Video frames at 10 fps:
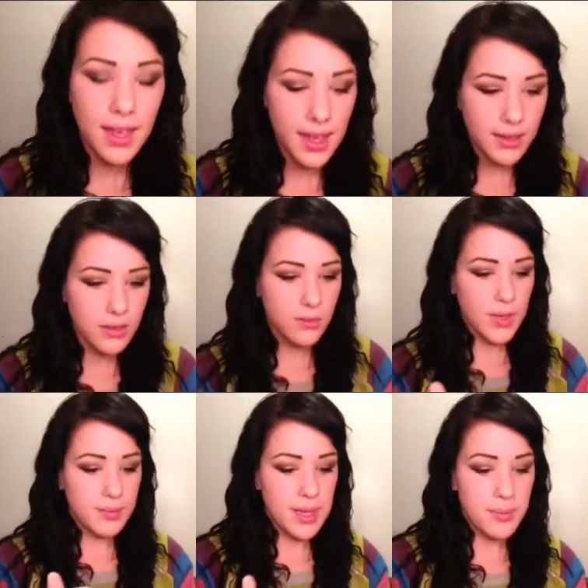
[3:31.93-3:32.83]
And
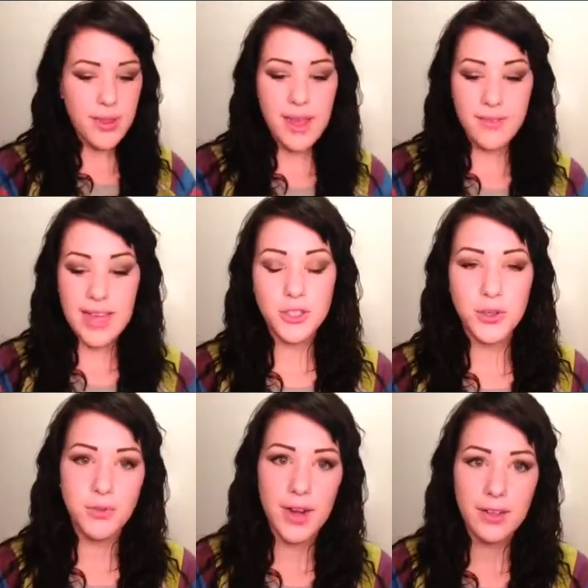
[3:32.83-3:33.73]
when people have
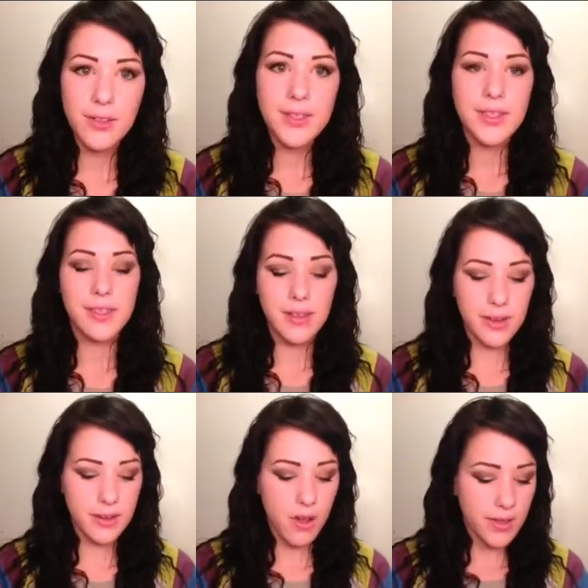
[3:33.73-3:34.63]
natural freckles,
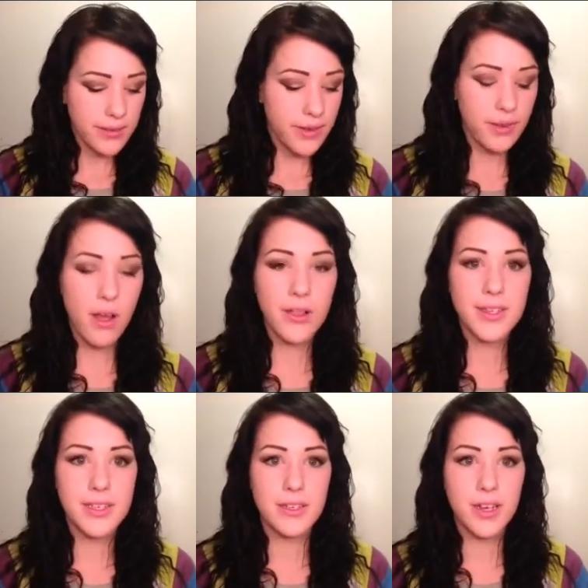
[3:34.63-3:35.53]
they're all different
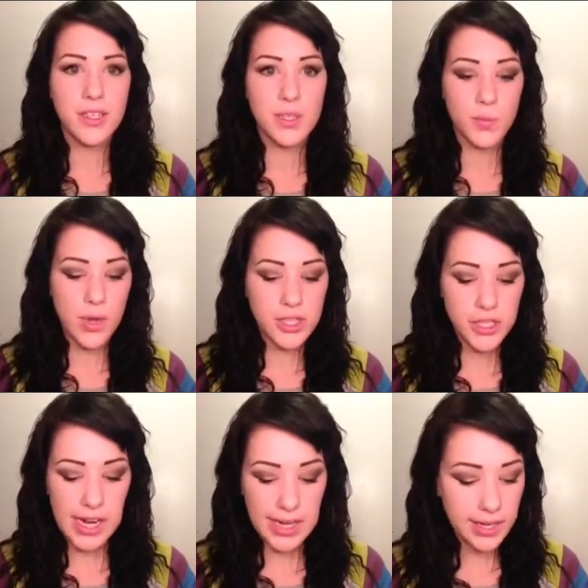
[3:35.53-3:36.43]
colors. They're not just one
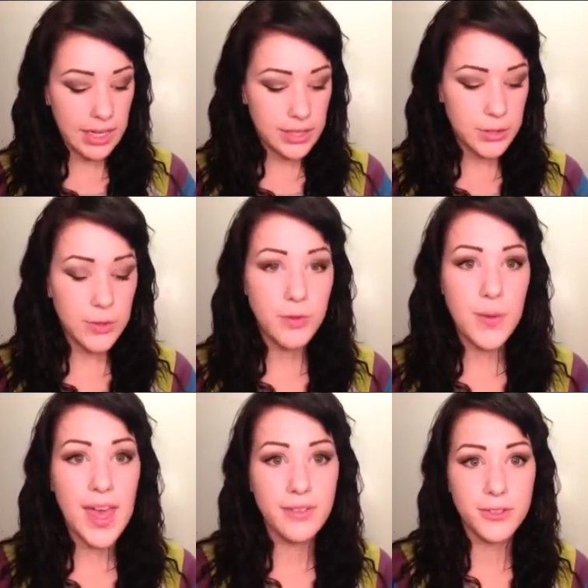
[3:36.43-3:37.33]
shade. So if you
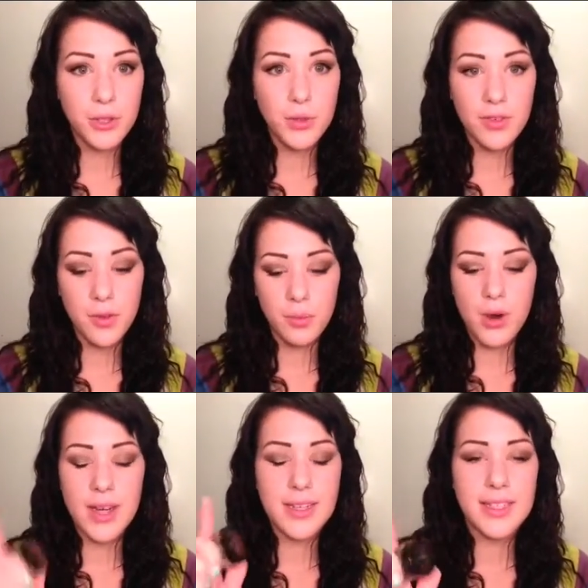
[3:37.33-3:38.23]
have two different
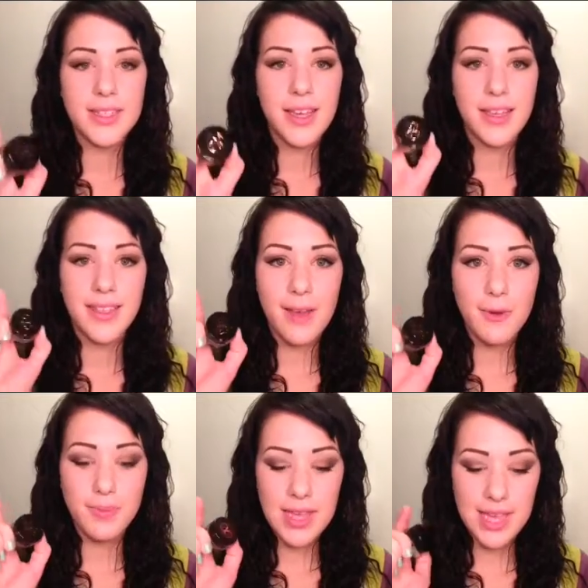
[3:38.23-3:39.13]
products, that
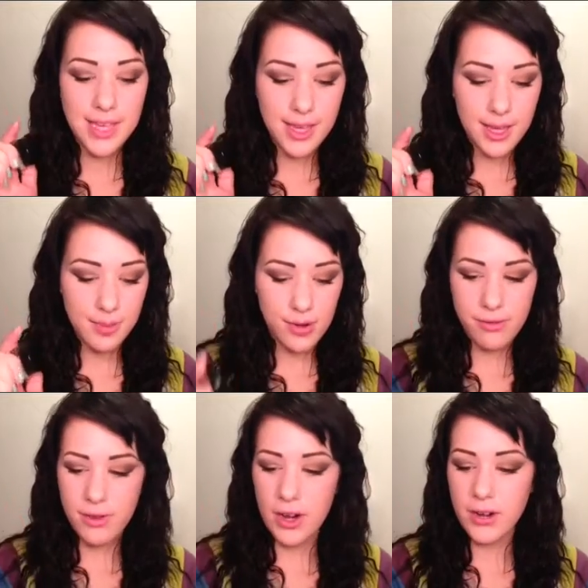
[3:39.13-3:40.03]
would be
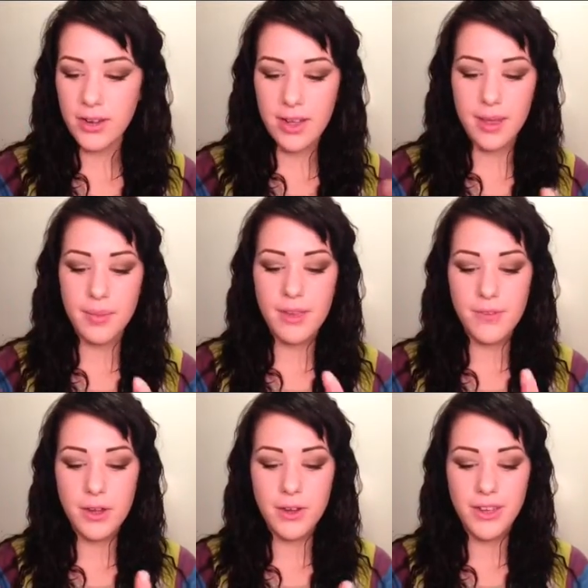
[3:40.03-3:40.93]
preferred. Um, if
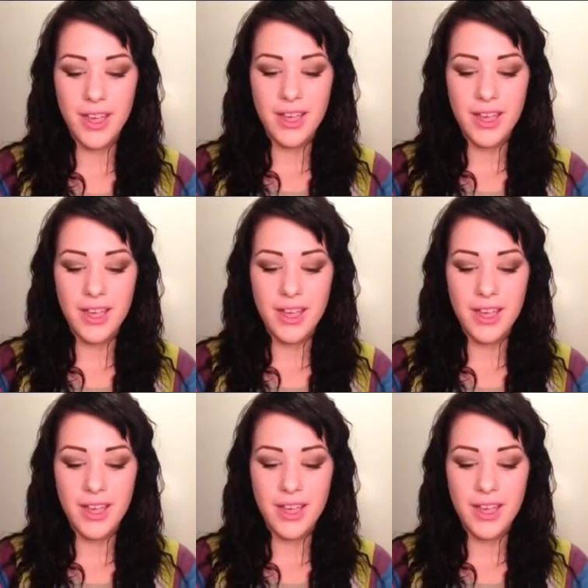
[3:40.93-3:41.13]
you're